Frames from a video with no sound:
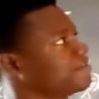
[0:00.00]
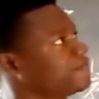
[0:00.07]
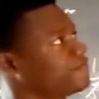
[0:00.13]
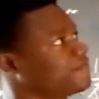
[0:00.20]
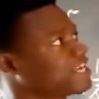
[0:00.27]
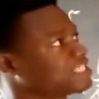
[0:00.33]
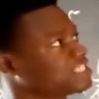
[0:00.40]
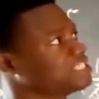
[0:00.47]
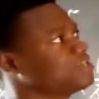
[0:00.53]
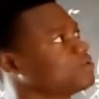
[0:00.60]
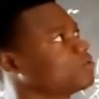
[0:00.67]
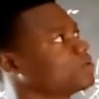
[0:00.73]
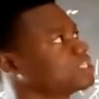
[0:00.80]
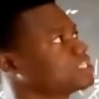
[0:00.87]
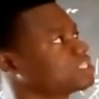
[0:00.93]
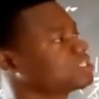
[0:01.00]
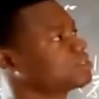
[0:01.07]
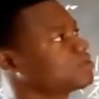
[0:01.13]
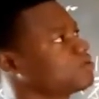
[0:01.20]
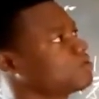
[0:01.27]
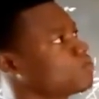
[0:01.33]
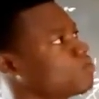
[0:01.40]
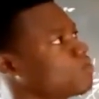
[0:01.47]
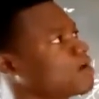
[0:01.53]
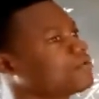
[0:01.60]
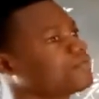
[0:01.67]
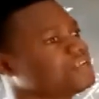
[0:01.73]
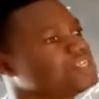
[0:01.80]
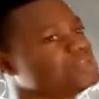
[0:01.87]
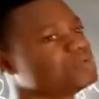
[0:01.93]
fraction in which one
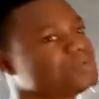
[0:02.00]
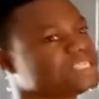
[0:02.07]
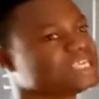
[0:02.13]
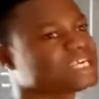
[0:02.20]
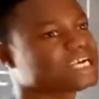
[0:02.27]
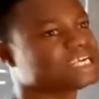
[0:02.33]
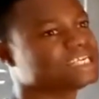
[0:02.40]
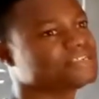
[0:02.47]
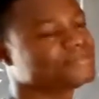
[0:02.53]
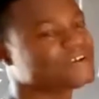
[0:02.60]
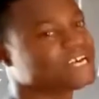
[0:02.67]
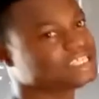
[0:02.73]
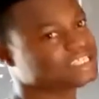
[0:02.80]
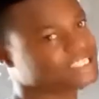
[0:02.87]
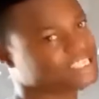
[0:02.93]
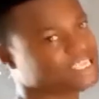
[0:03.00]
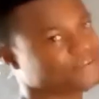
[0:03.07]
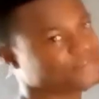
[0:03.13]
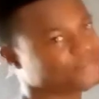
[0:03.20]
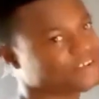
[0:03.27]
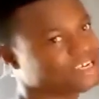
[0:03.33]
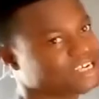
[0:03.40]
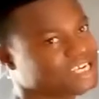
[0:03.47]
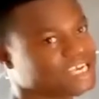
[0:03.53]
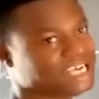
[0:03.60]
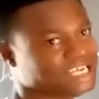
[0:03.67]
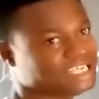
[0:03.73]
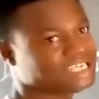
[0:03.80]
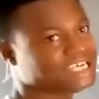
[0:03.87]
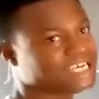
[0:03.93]
of the denominator can divide itself
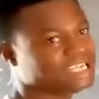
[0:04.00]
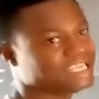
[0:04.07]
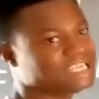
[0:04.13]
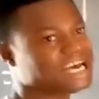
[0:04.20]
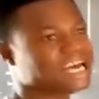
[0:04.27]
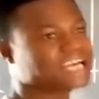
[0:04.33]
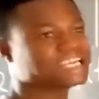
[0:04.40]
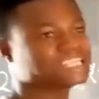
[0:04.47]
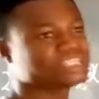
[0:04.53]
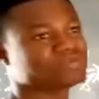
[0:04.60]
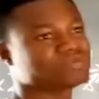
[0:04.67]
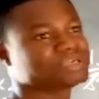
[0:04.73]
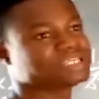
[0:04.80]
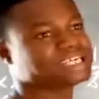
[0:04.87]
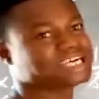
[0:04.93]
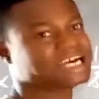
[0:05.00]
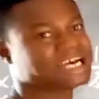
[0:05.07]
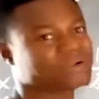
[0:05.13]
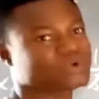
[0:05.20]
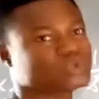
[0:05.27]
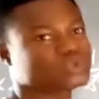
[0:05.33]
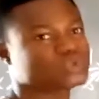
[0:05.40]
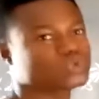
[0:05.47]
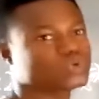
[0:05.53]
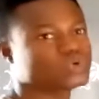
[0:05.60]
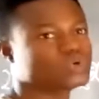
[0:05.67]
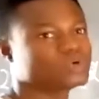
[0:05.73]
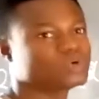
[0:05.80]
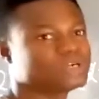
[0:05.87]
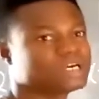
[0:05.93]
and then the other denominator can
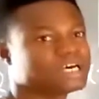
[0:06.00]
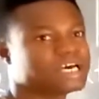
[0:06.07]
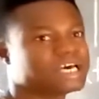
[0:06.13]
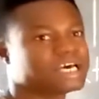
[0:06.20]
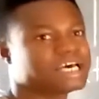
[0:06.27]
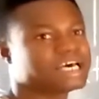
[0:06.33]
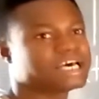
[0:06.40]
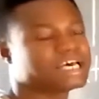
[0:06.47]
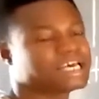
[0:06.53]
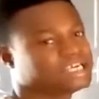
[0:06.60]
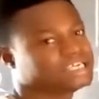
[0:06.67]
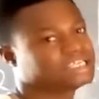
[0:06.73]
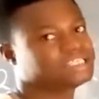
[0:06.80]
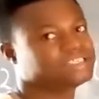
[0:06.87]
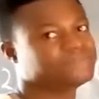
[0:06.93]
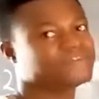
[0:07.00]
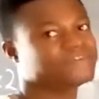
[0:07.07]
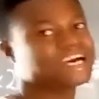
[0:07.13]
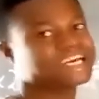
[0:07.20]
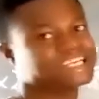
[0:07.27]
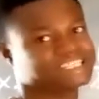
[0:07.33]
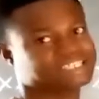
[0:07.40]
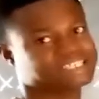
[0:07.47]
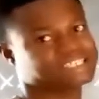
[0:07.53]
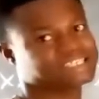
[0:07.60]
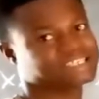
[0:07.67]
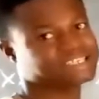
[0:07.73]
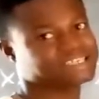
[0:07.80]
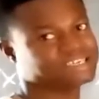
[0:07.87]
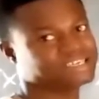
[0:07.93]
also divide it
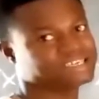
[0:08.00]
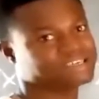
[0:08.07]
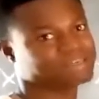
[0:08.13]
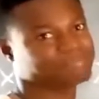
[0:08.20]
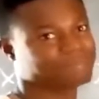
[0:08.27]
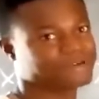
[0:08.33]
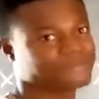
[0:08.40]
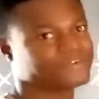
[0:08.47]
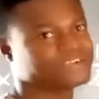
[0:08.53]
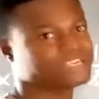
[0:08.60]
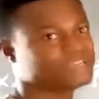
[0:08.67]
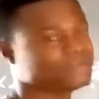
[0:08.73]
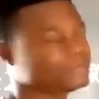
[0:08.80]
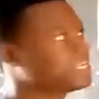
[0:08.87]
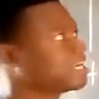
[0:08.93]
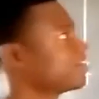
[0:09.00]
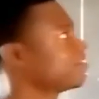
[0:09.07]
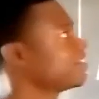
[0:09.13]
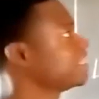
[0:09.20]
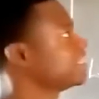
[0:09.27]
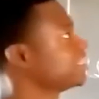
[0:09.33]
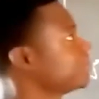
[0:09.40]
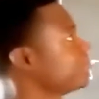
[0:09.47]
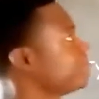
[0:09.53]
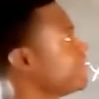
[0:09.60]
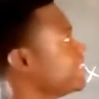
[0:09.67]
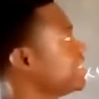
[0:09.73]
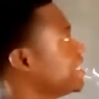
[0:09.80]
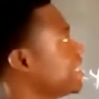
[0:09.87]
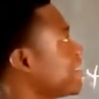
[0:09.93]
perfectly without any
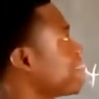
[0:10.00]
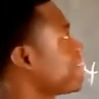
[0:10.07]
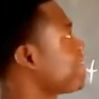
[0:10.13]
remainder.